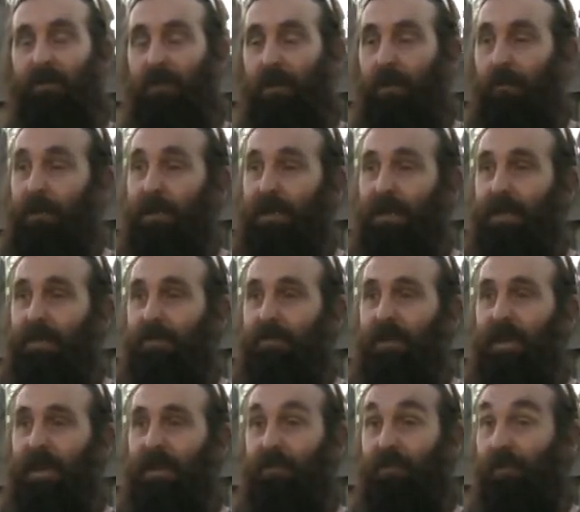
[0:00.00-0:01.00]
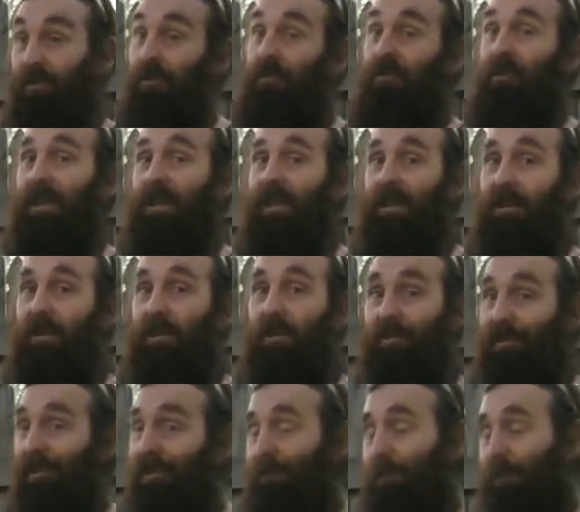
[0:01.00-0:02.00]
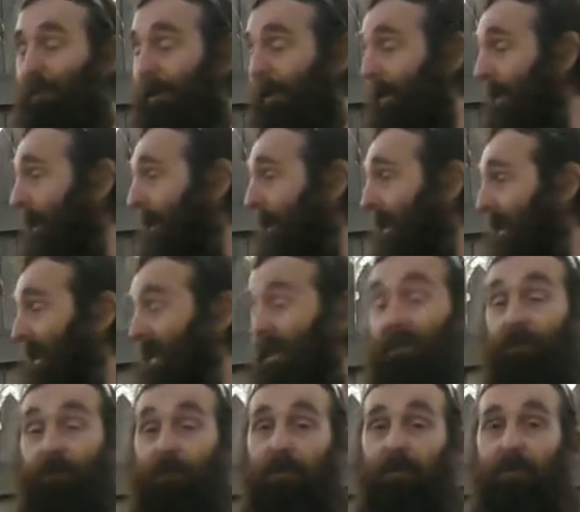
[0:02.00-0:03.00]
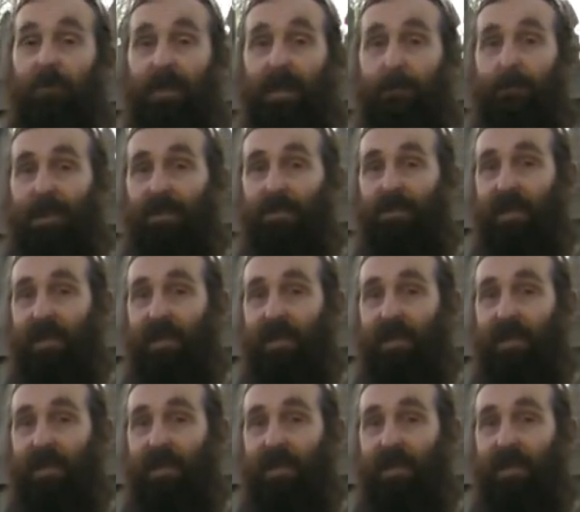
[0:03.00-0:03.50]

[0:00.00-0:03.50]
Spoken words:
So I'm not going to get too technical at this point. In the future, that may